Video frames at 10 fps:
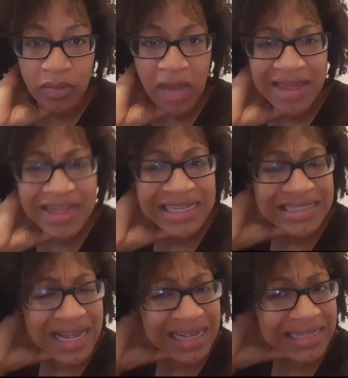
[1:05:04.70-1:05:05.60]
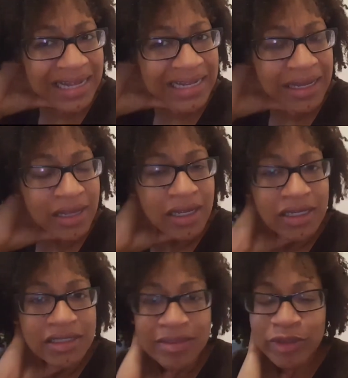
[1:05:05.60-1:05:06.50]
I think it's like
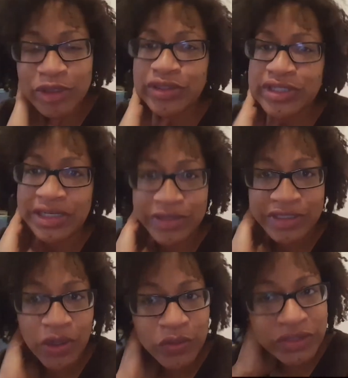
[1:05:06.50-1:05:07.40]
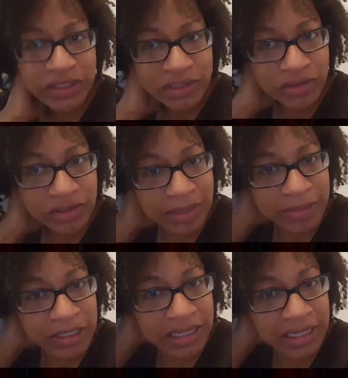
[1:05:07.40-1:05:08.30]
similar to serotonin or
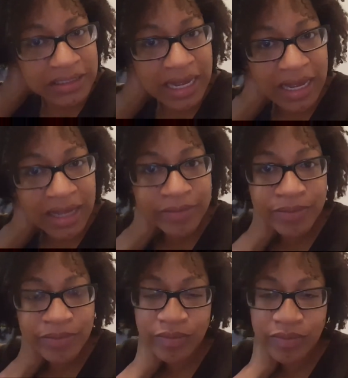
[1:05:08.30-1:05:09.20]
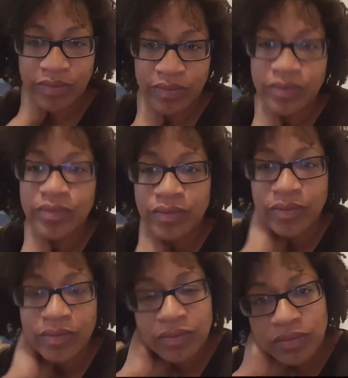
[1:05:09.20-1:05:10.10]
something like that.
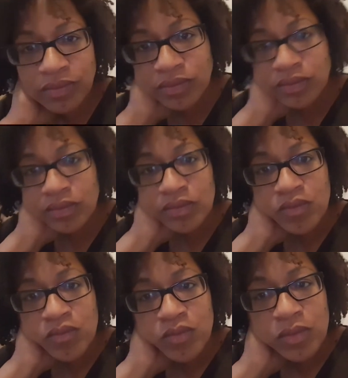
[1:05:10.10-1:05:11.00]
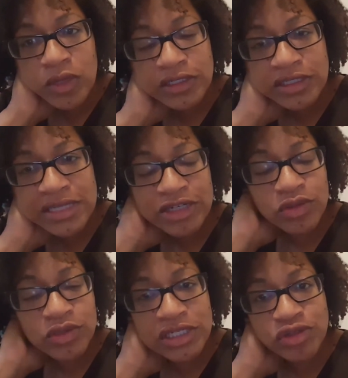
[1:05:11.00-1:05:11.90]
There's
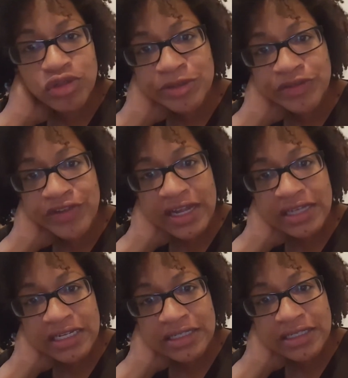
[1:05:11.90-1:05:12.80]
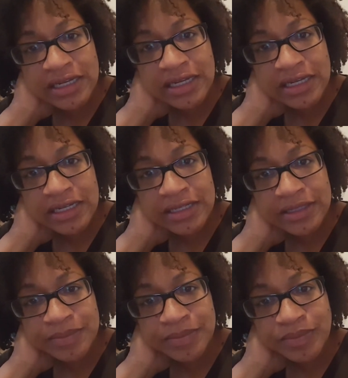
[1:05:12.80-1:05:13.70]
natural tryptophan in
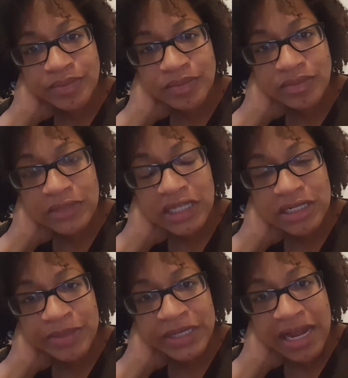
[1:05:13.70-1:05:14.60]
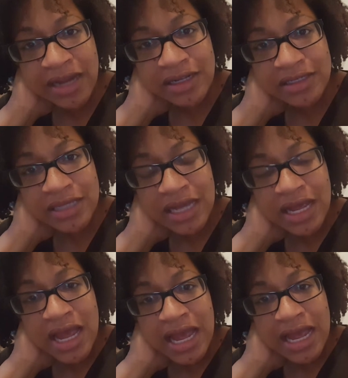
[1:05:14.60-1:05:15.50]
the bananas.
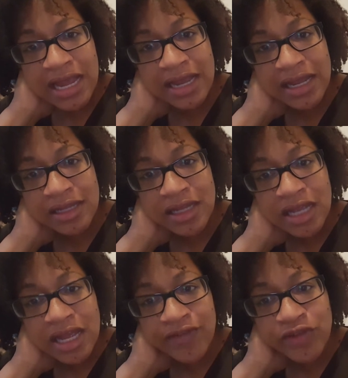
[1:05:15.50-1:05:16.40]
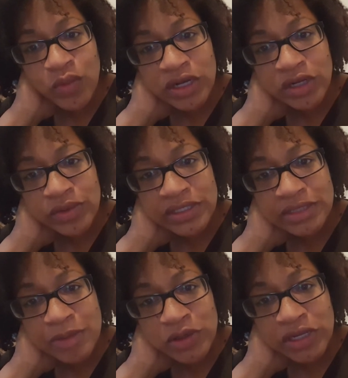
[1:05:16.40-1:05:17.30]
And if you want to quit
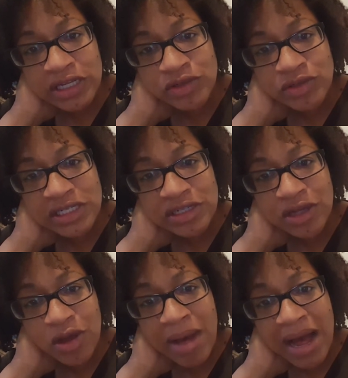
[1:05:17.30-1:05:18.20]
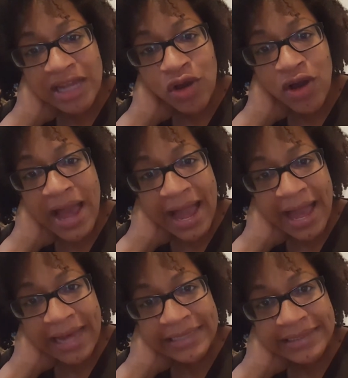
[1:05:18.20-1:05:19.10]
smoking, you need to go buy your
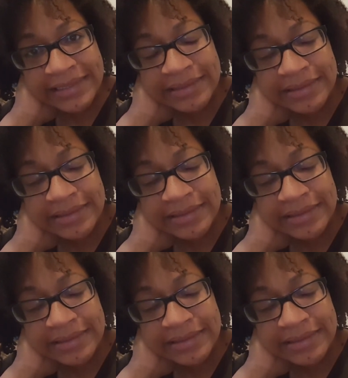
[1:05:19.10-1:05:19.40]
ass